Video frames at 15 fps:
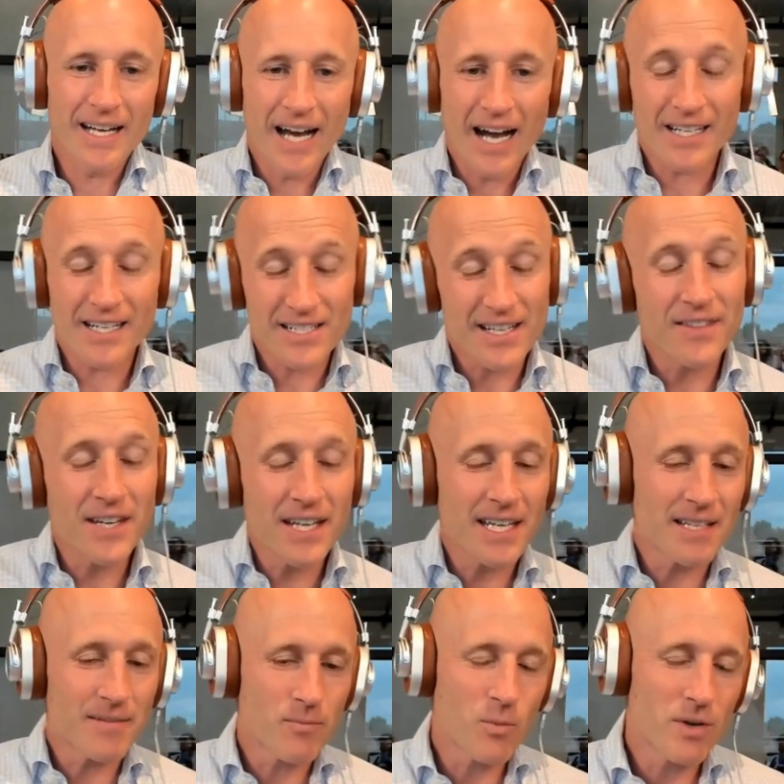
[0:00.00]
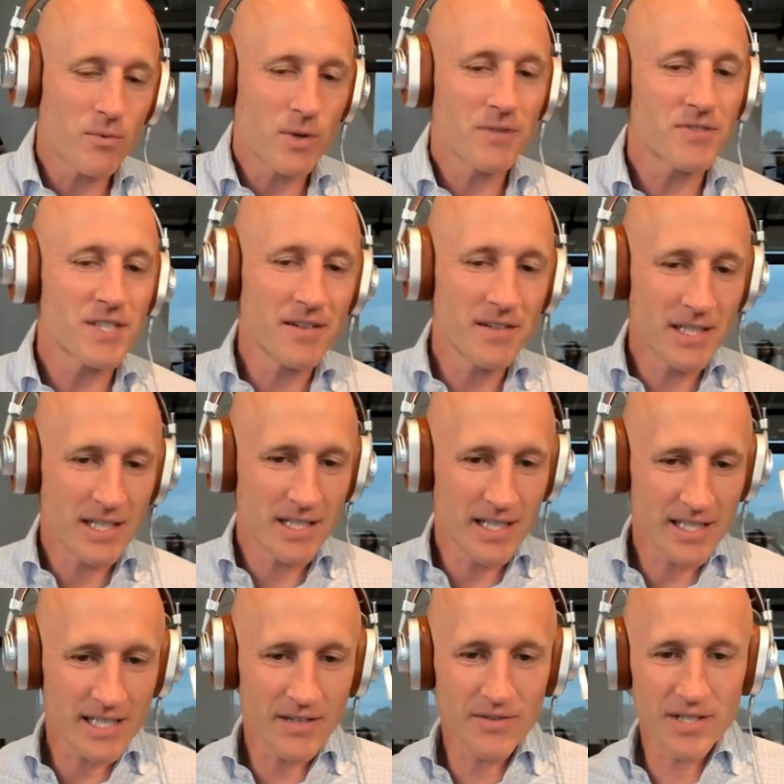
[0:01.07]
because I think we've seen
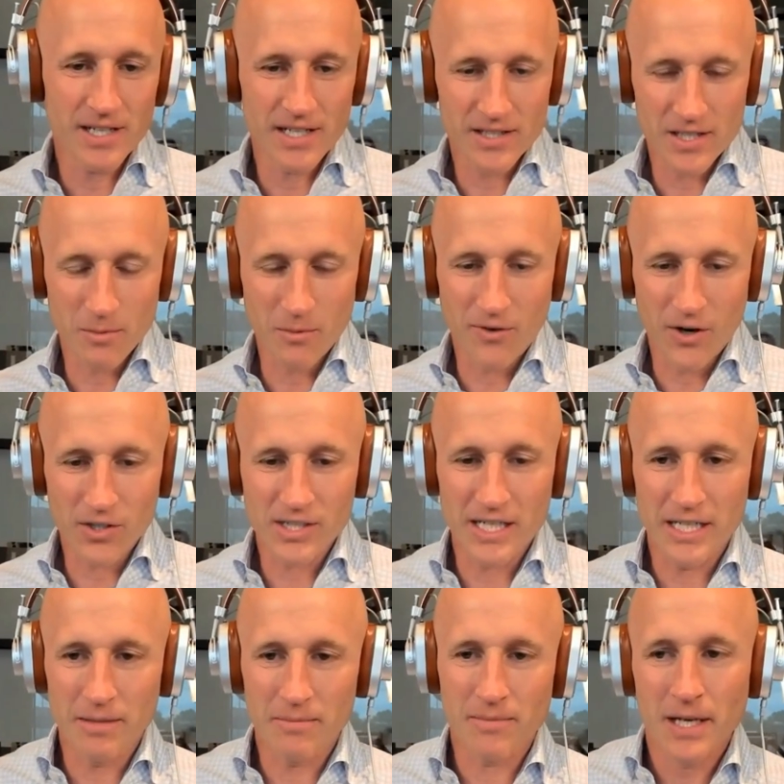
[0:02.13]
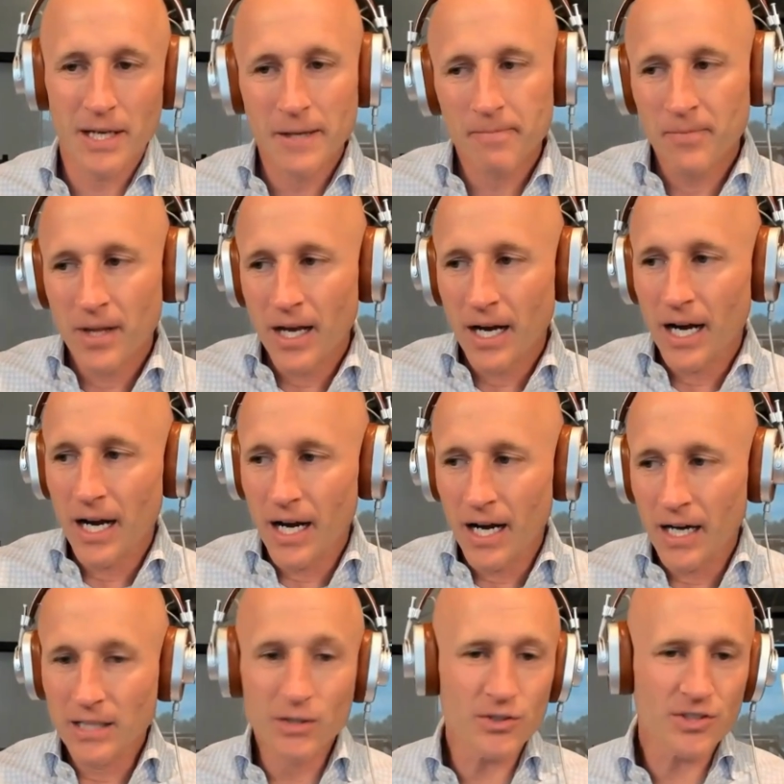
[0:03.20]
this even in some of our team,
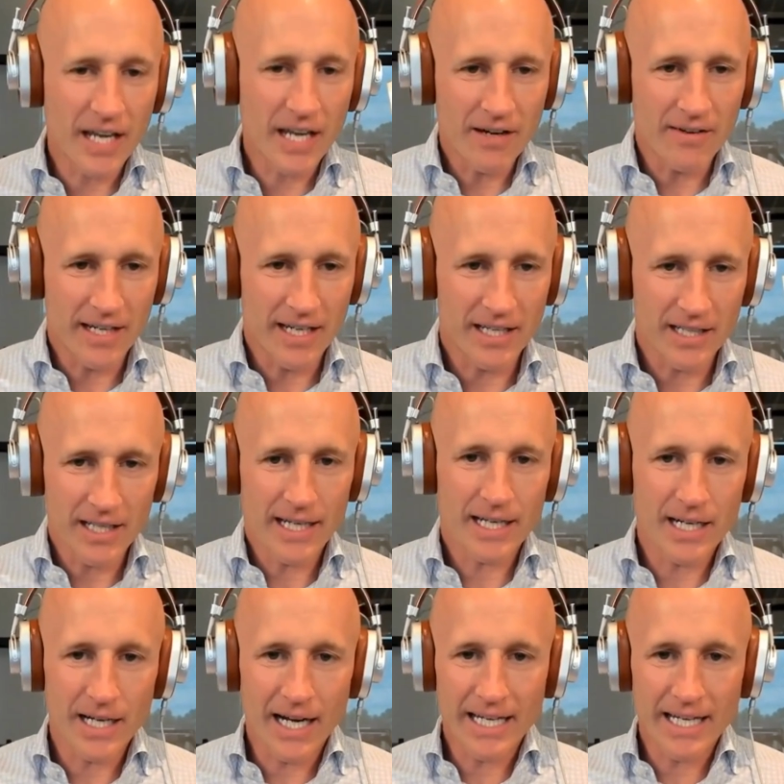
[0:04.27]
a little scary. Like I